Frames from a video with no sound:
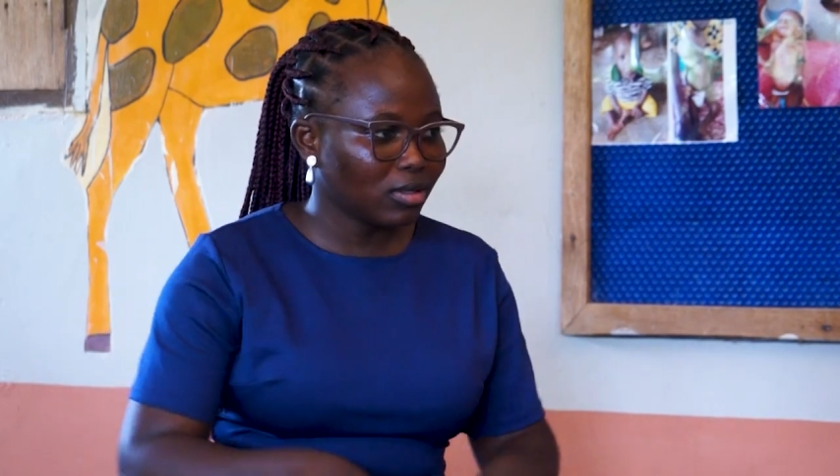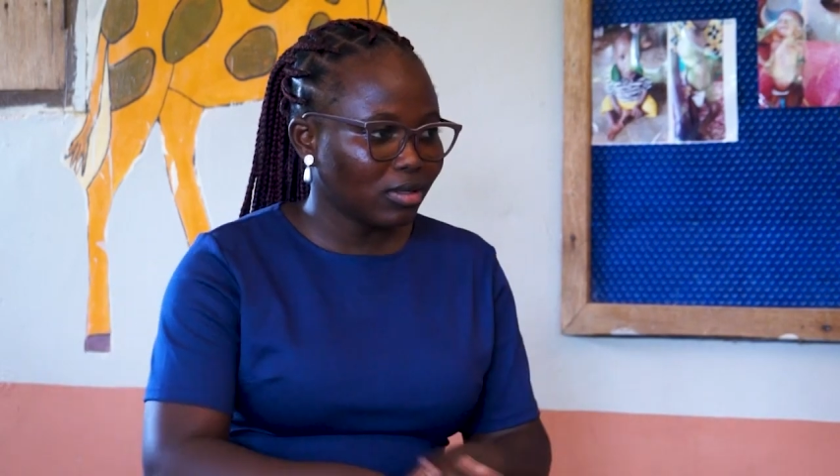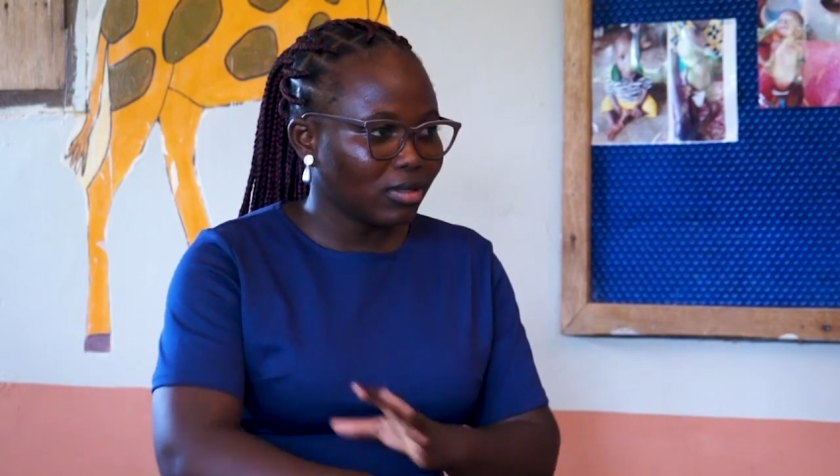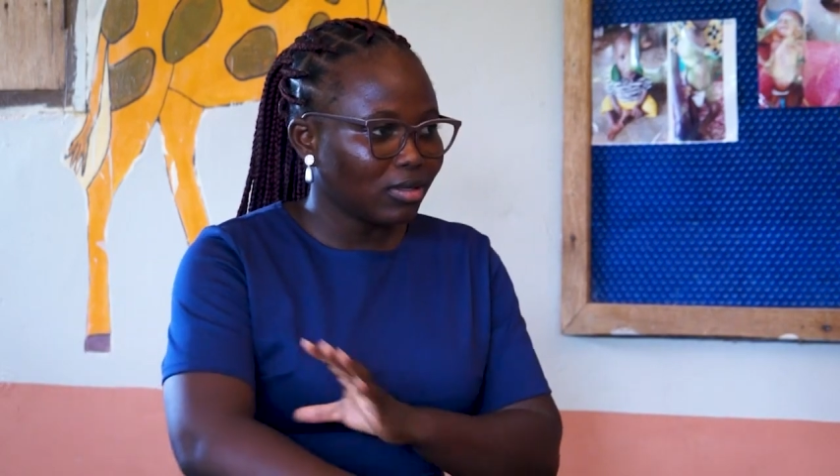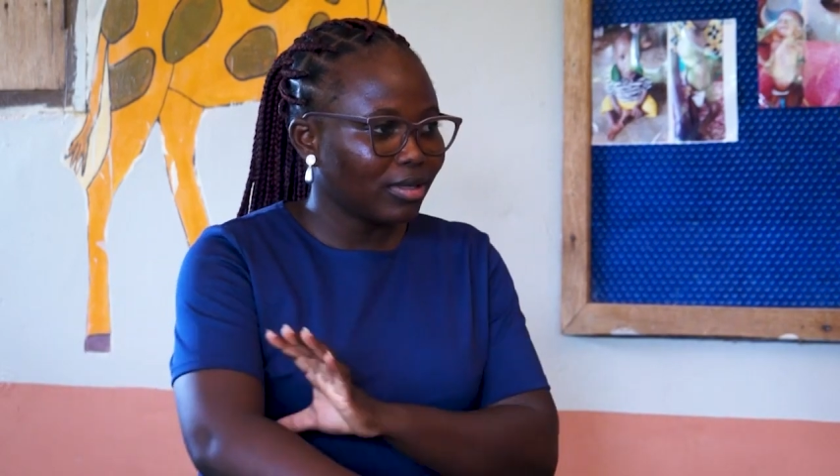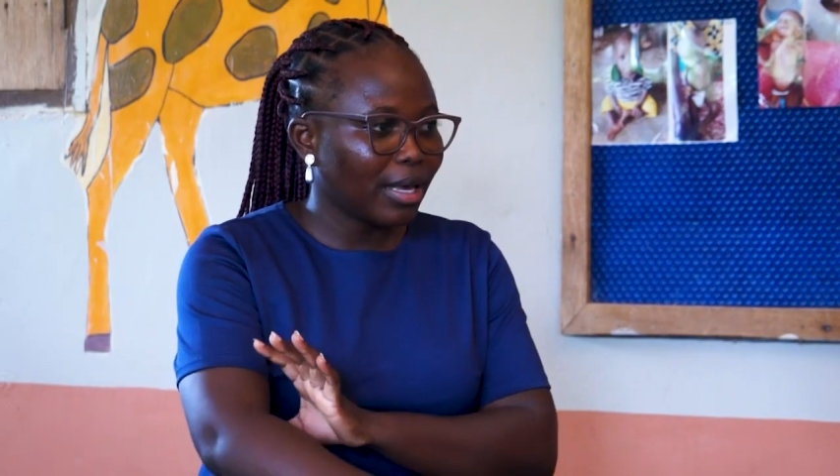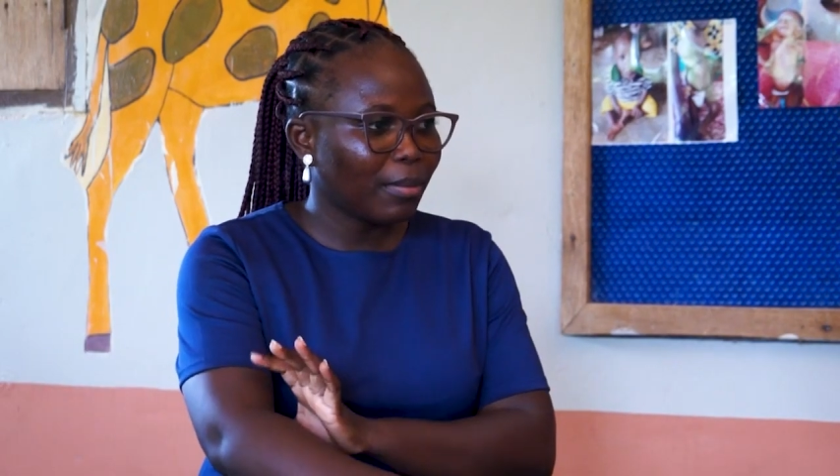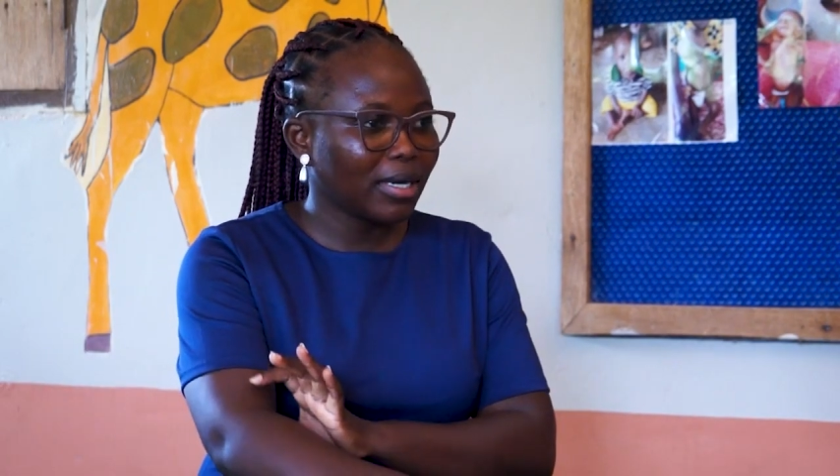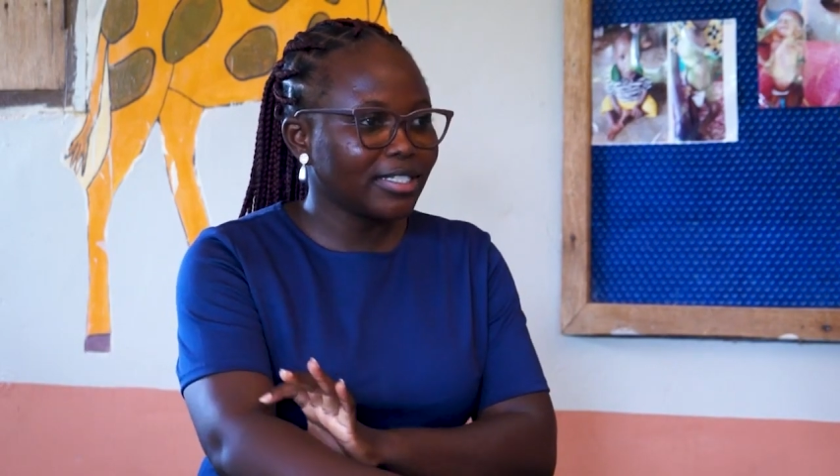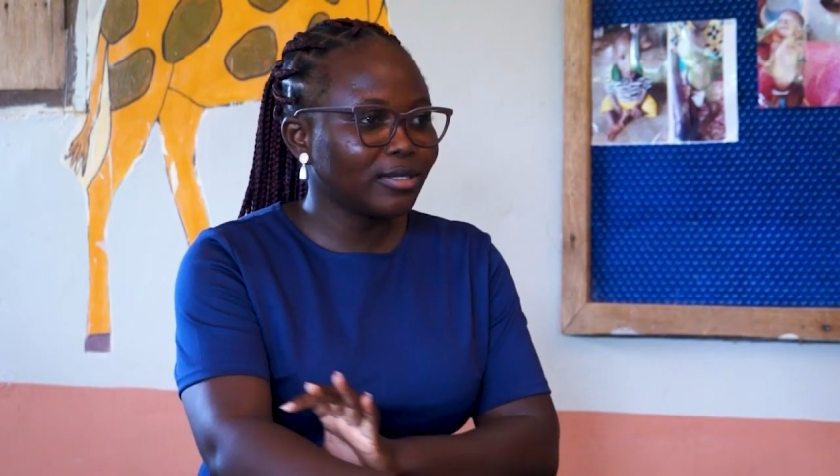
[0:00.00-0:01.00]
The
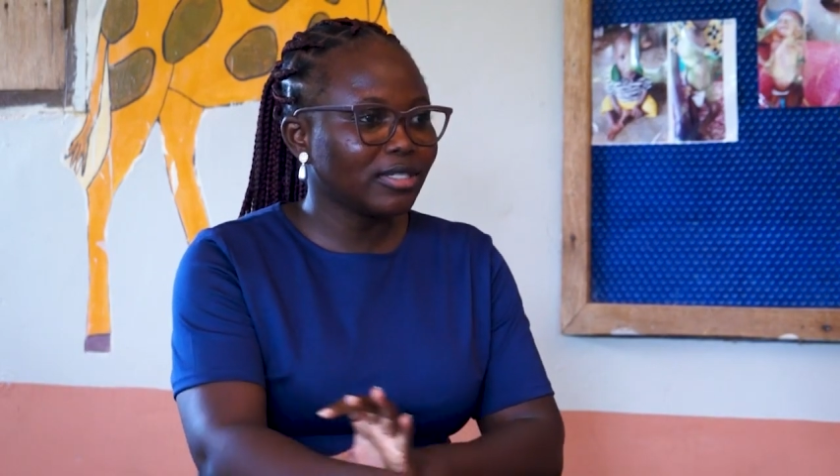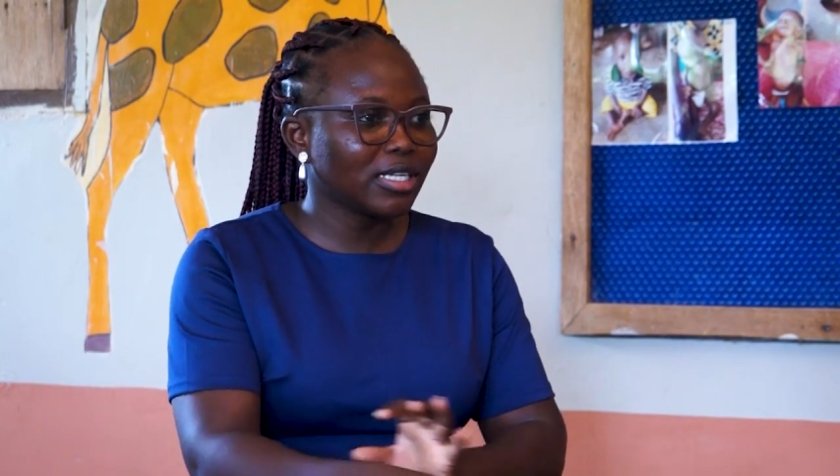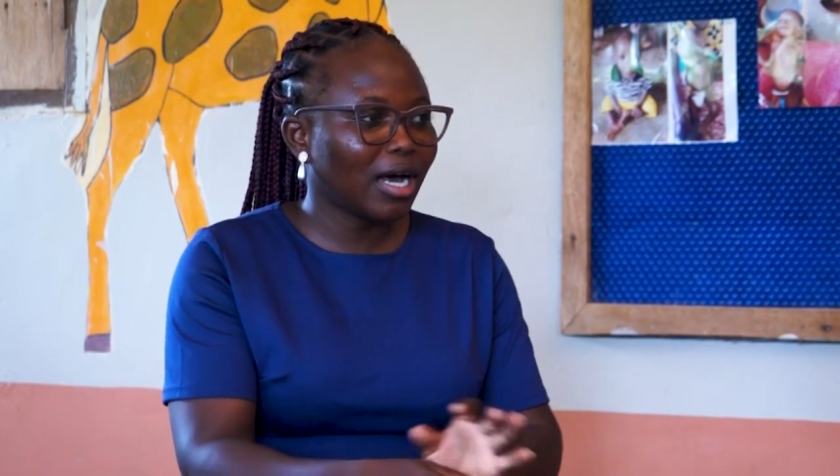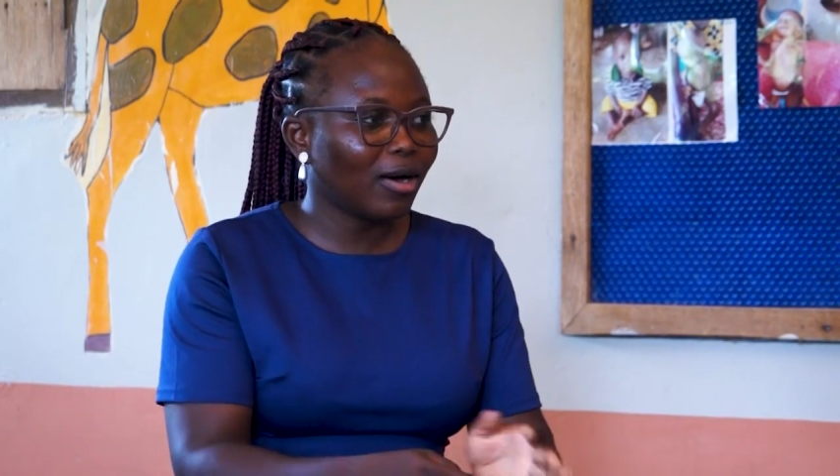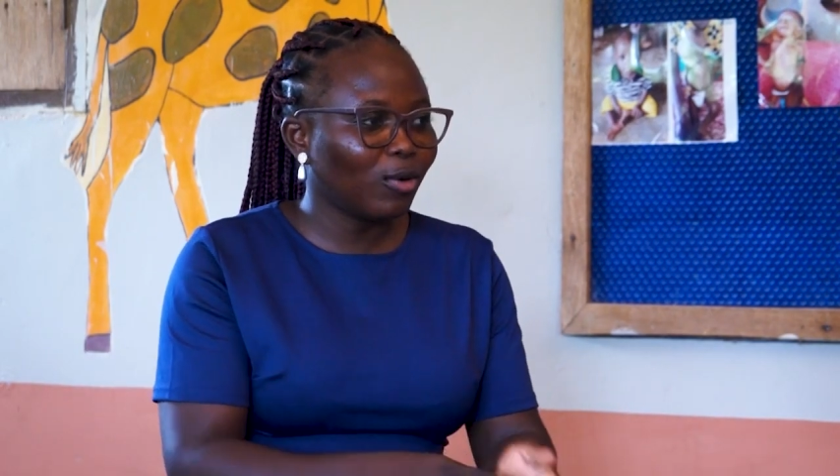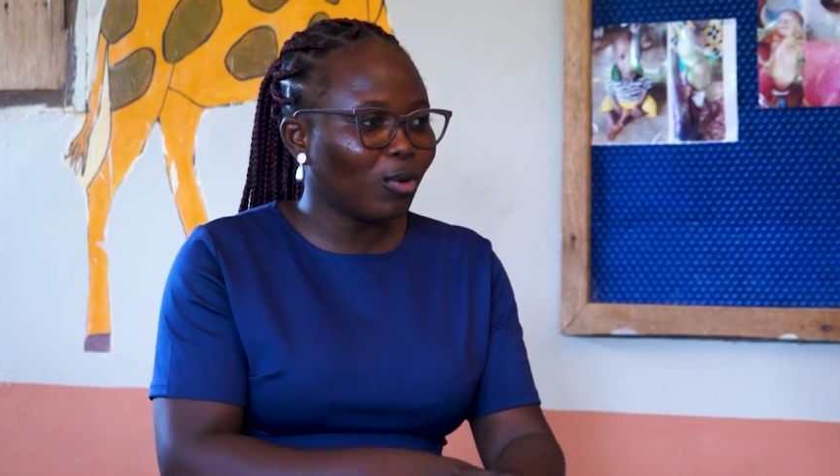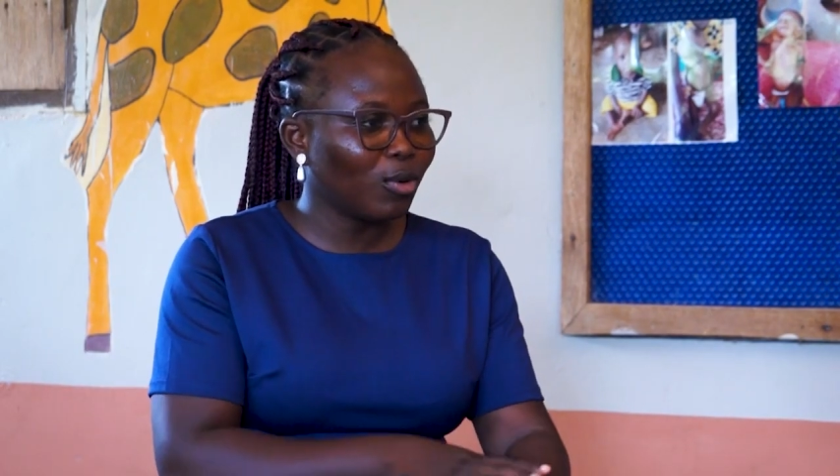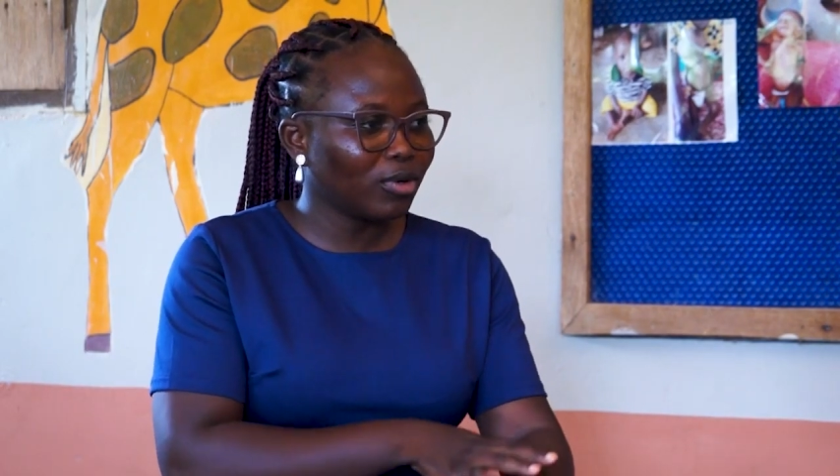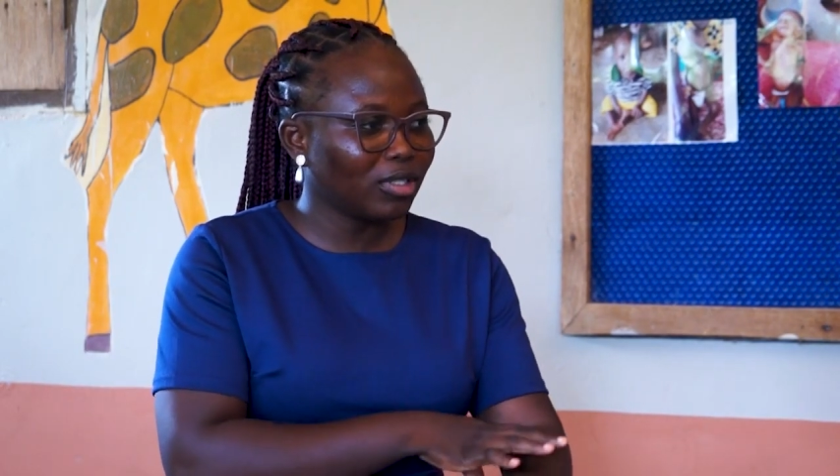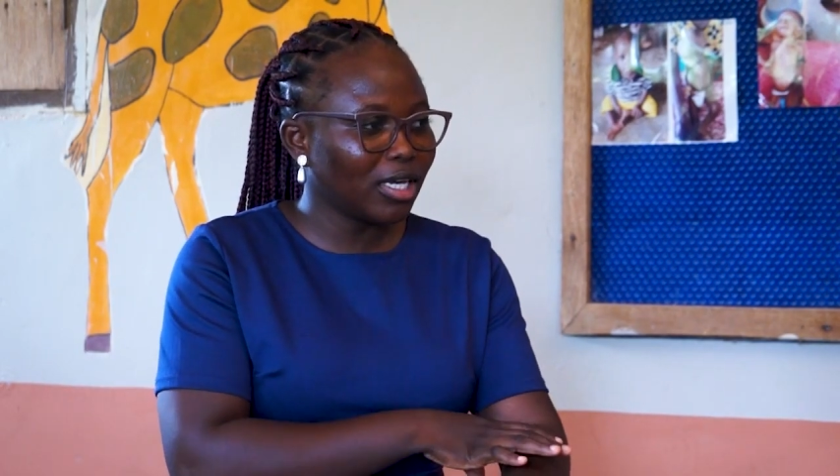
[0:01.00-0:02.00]
muscles are
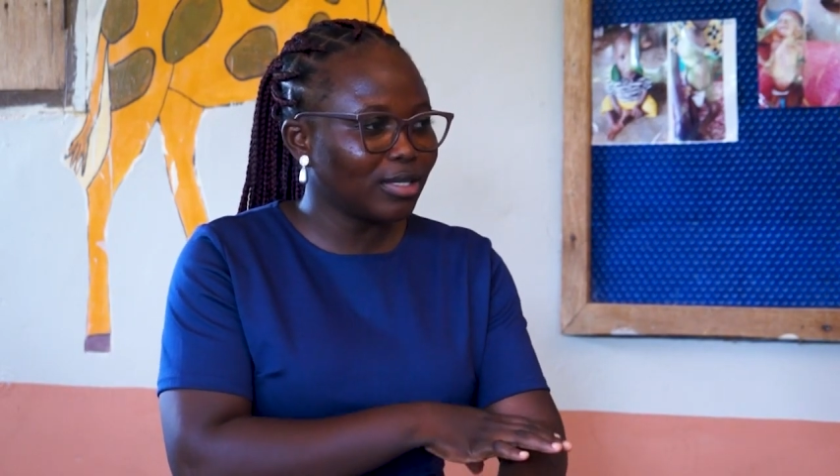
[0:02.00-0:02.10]
gone.